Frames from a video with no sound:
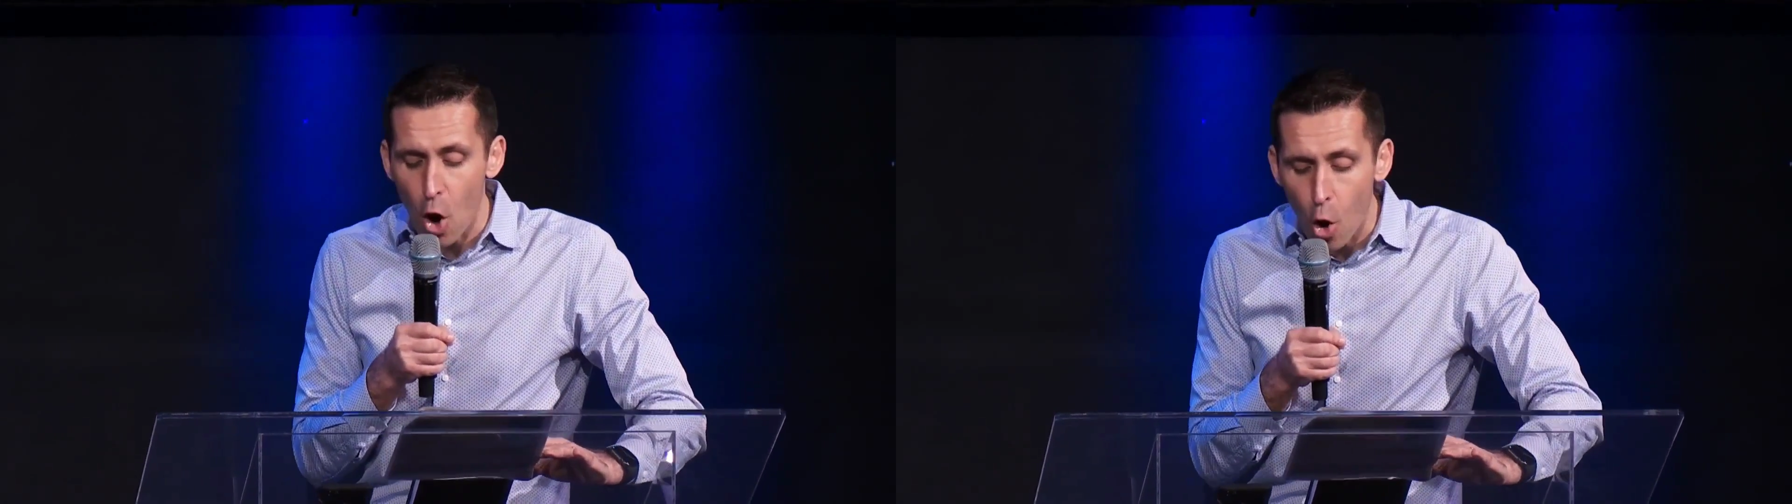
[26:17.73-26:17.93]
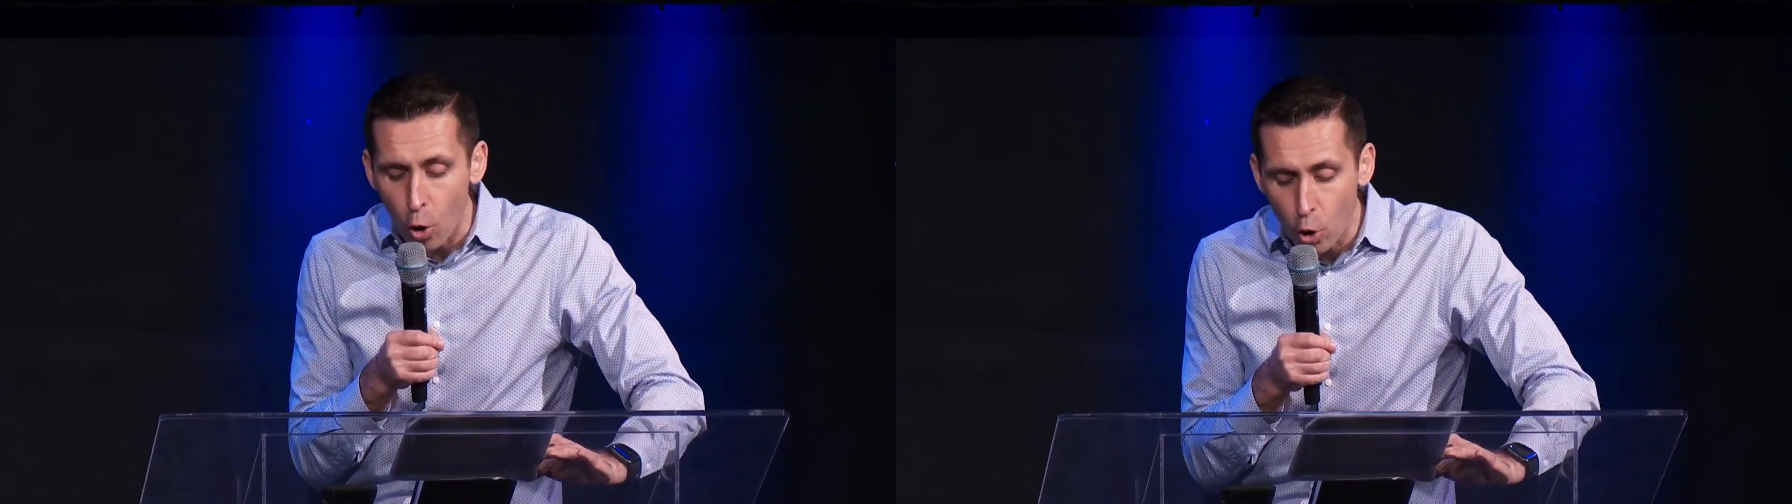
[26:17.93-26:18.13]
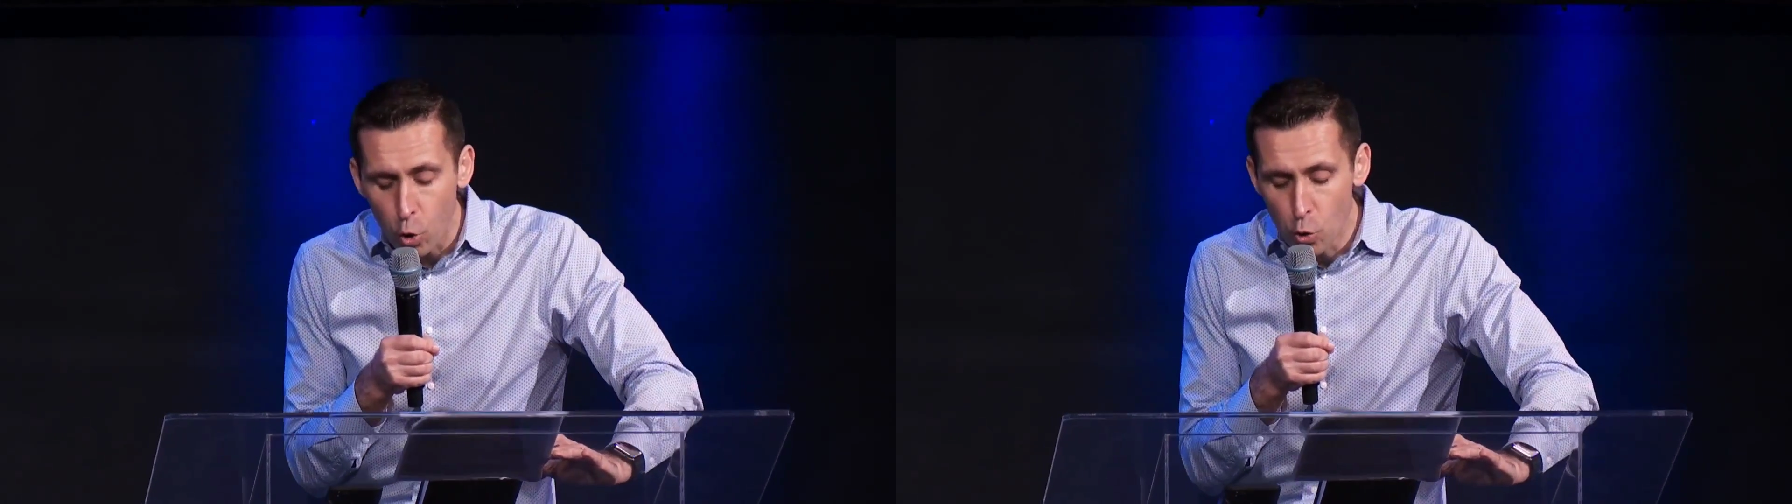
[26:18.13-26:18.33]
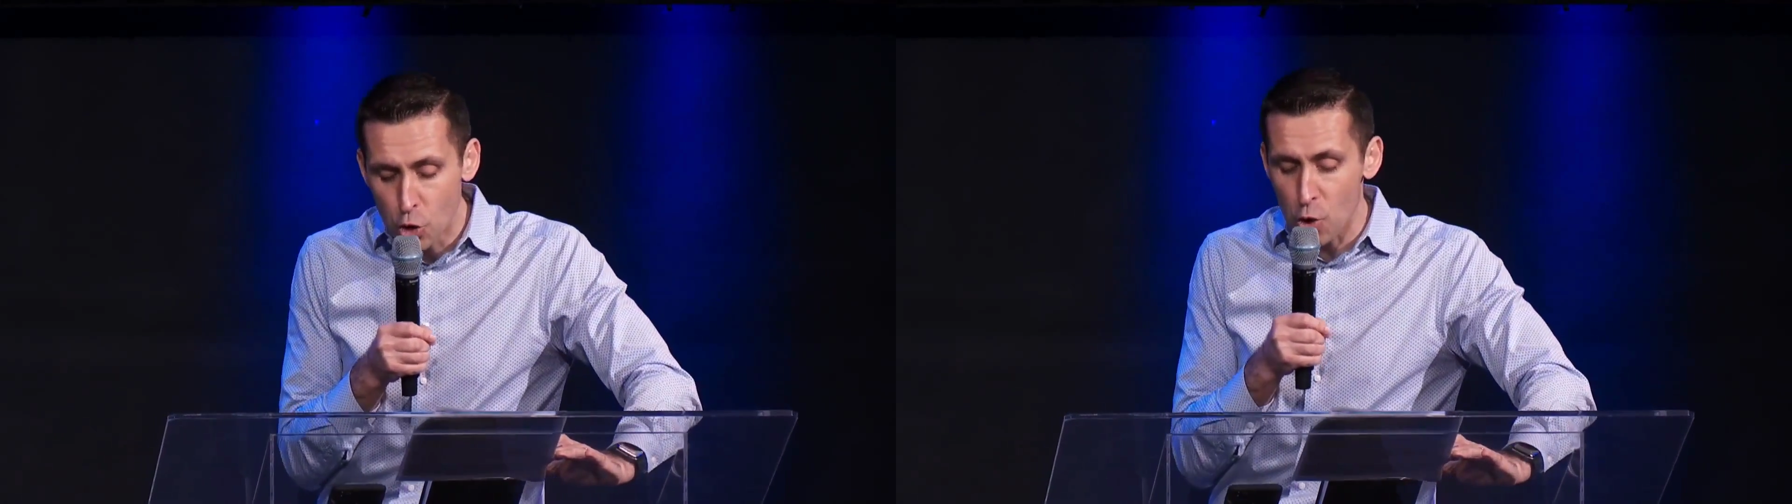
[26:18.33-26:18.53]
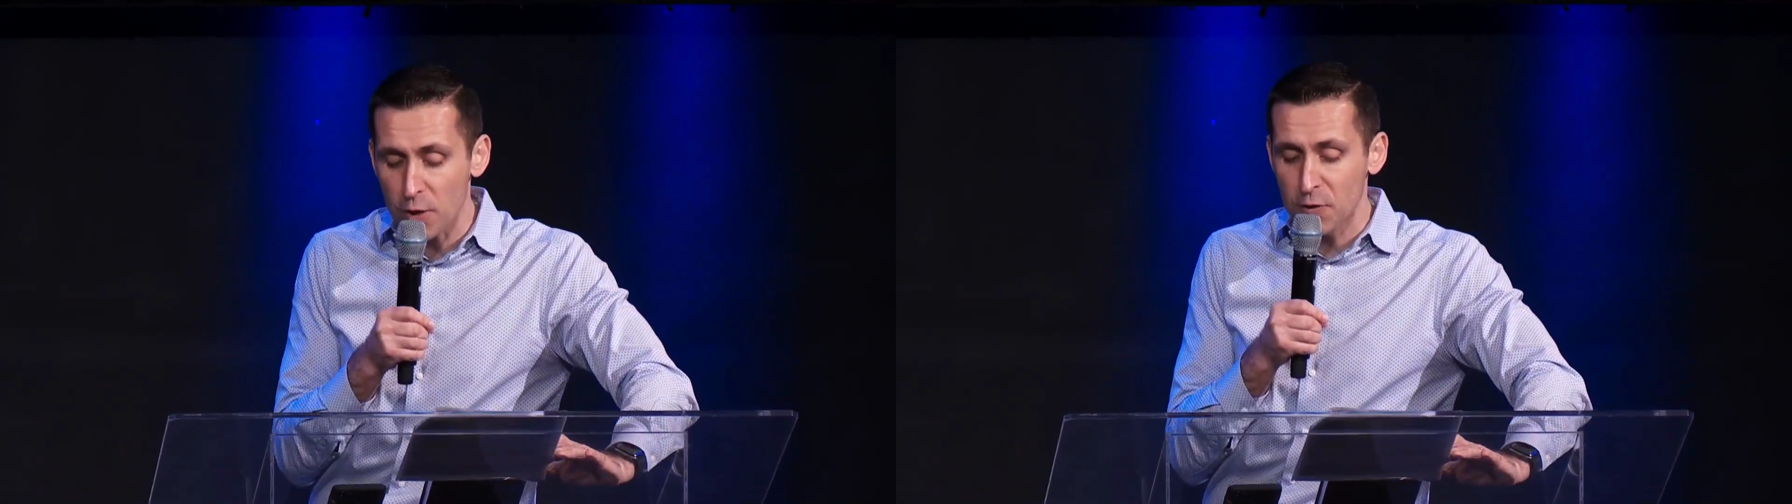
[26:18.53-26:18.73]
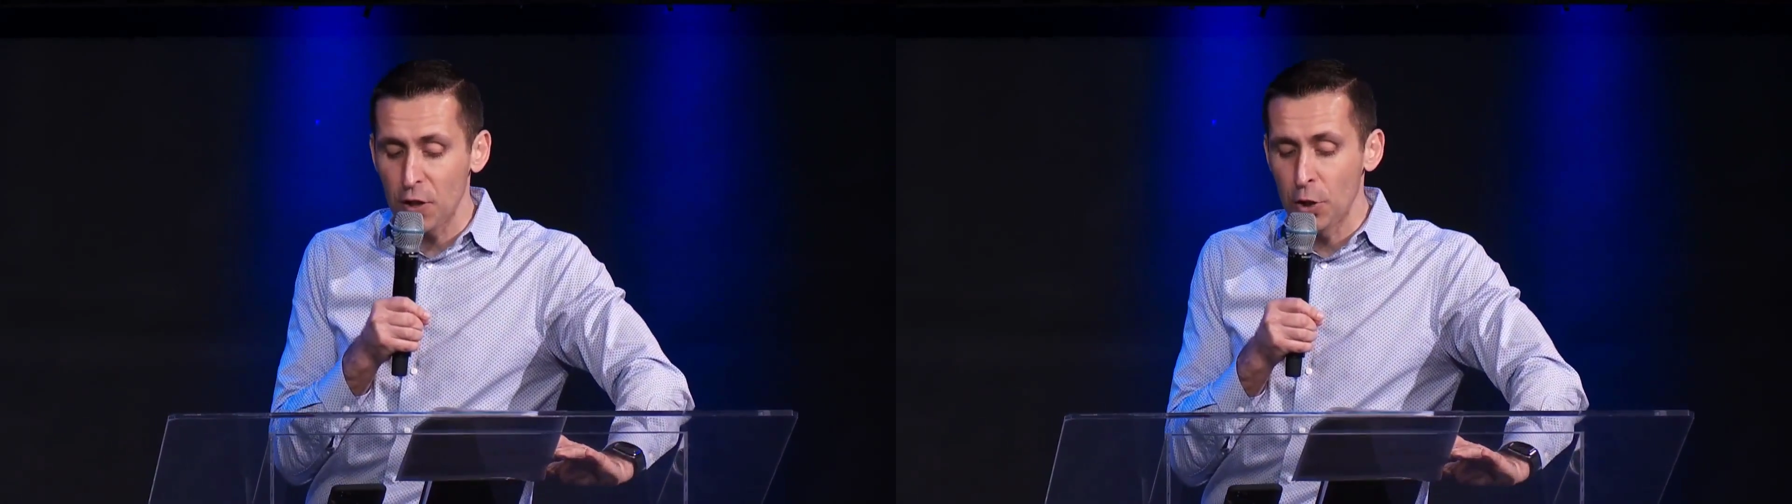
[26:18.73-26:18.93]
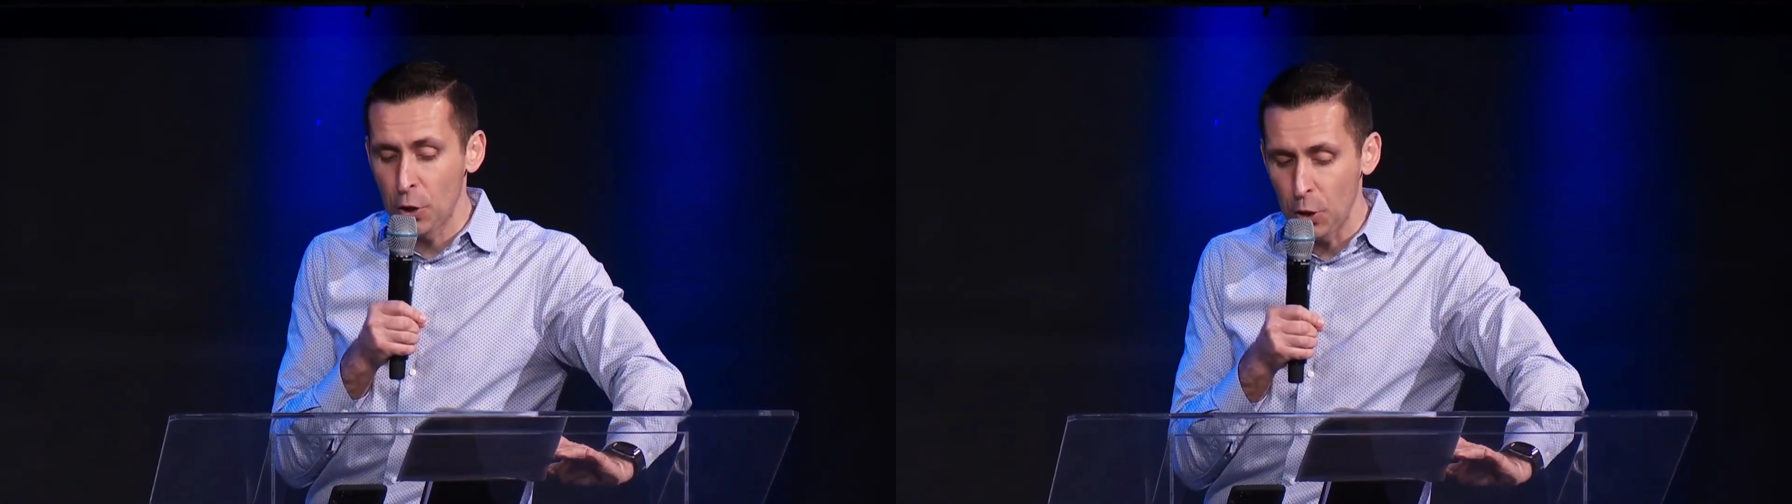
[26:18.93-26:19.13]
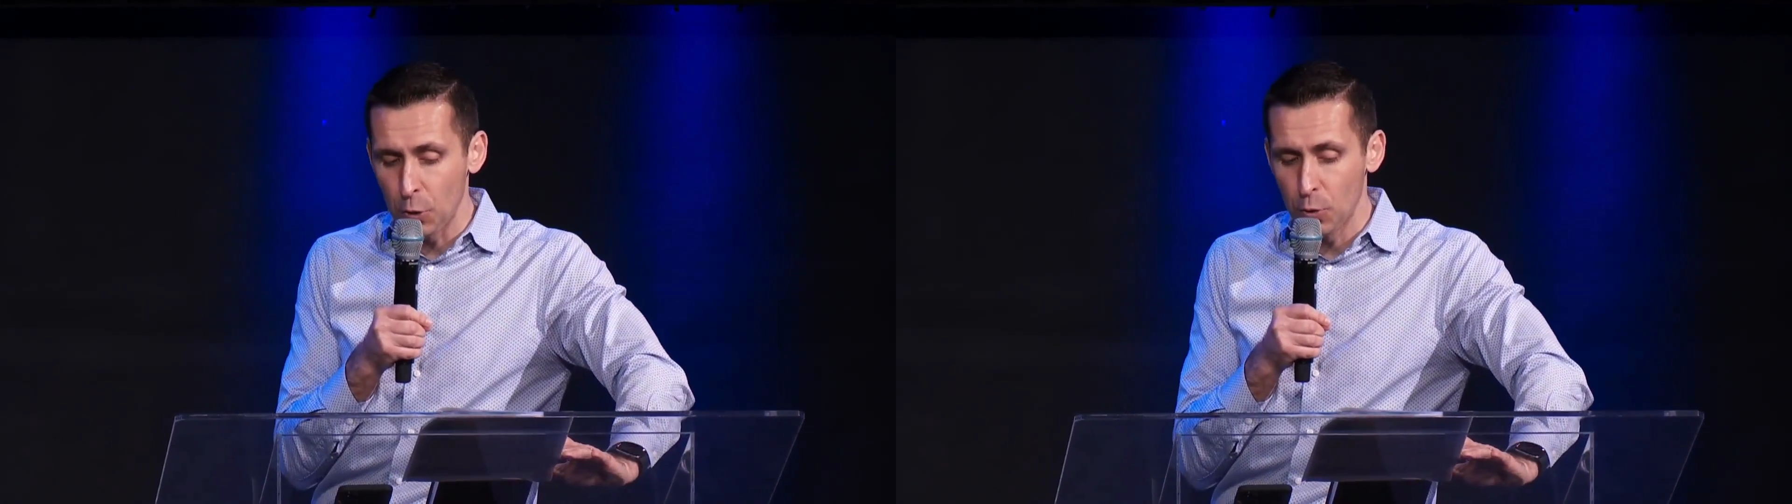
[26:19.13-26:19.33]
all who trust in
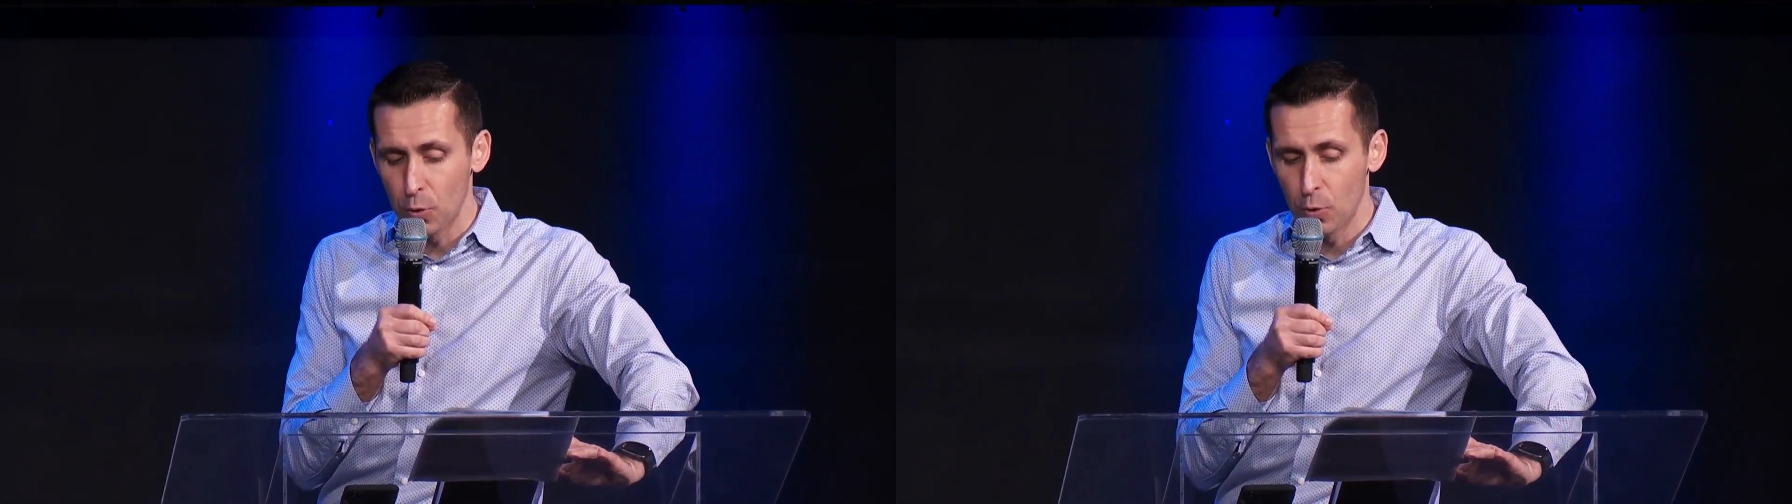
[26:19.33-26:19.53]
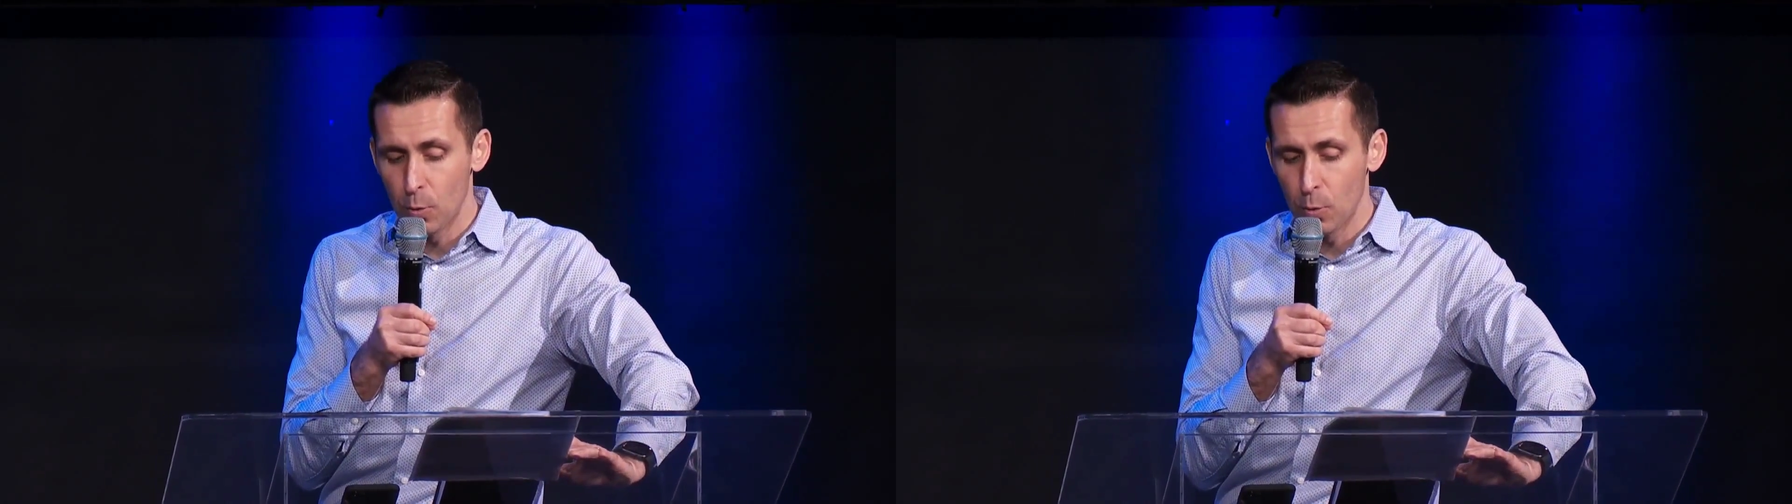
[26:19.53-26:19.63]
you,